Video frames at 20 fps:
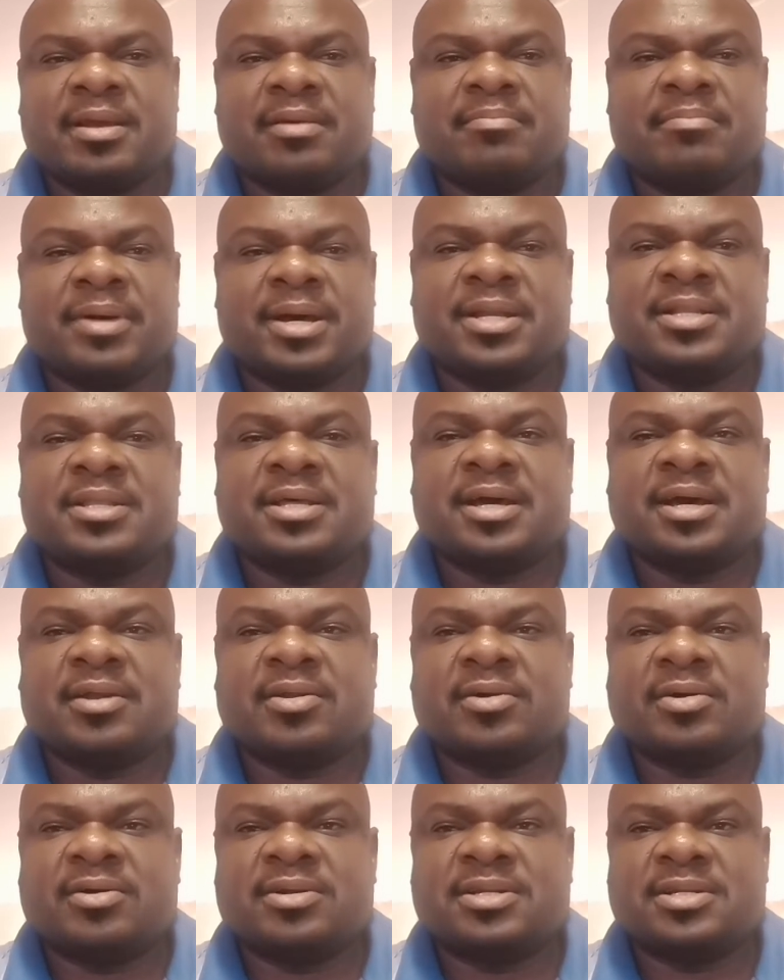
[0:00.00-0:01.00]
but there are a
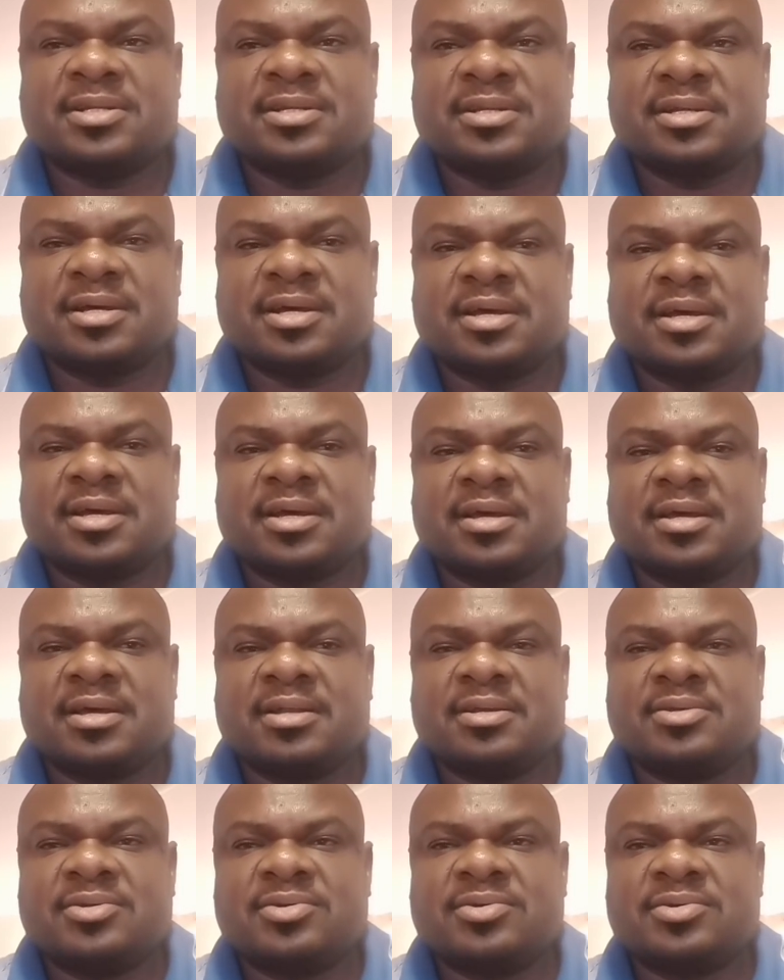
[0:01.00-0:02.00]
lot
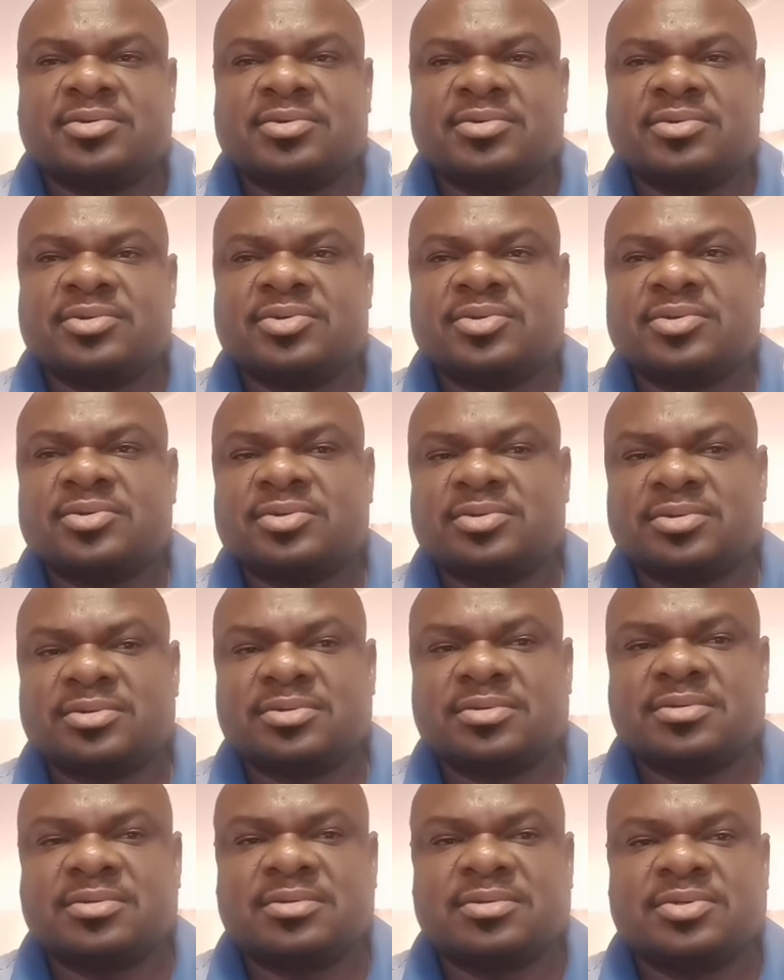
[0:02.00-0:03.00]

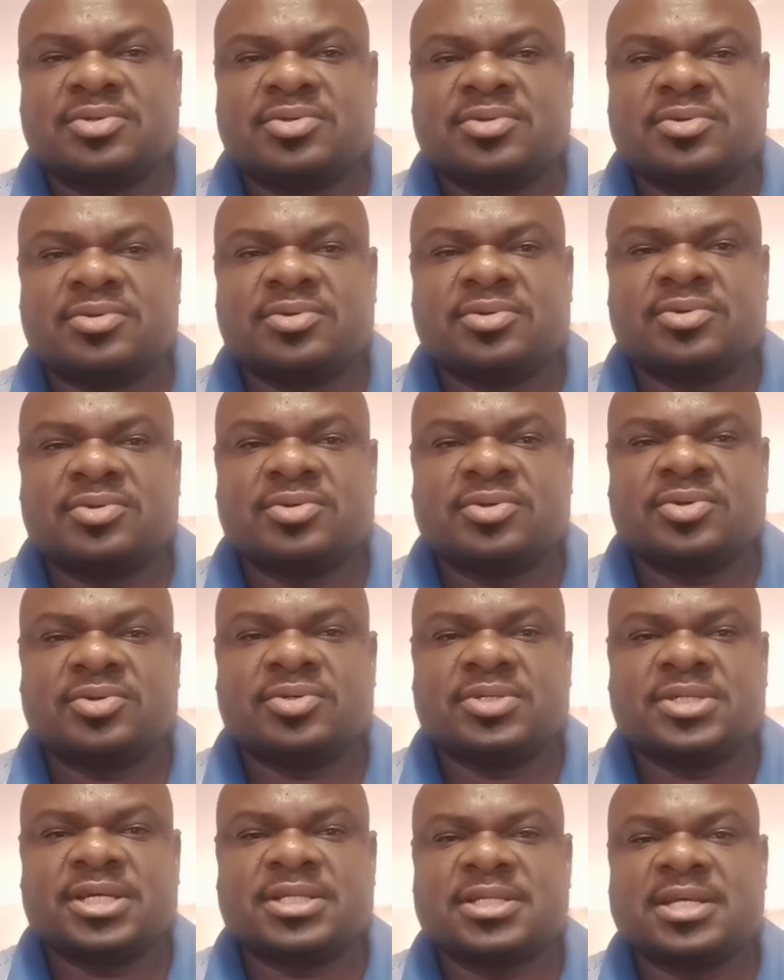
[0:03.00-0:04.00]
to
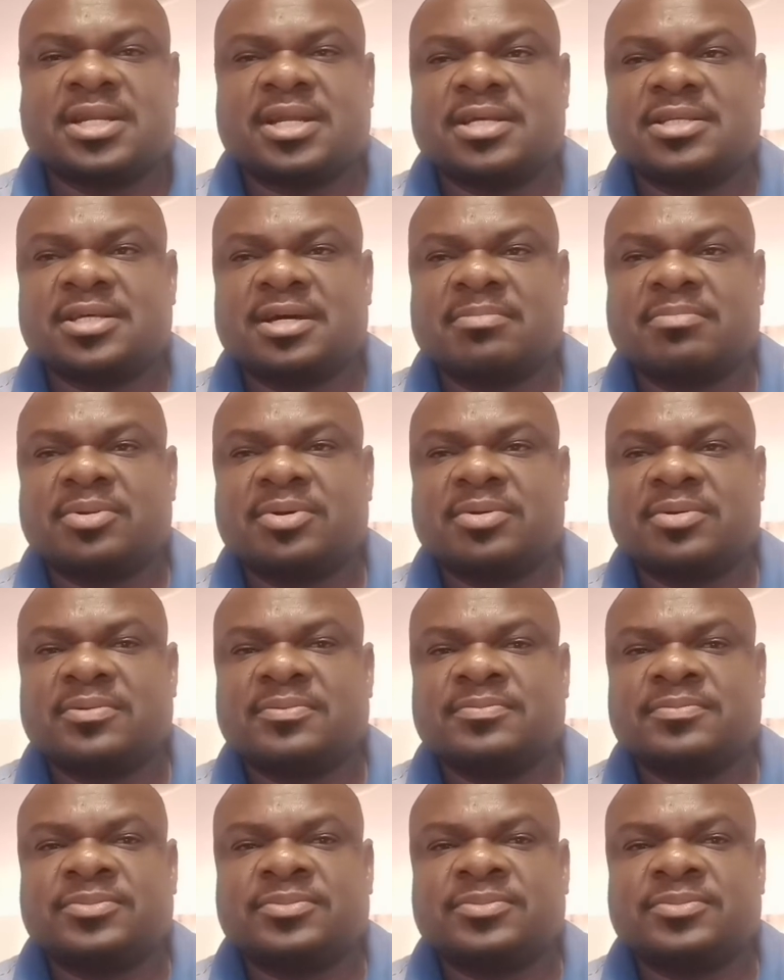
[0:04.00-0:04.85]
use as an example.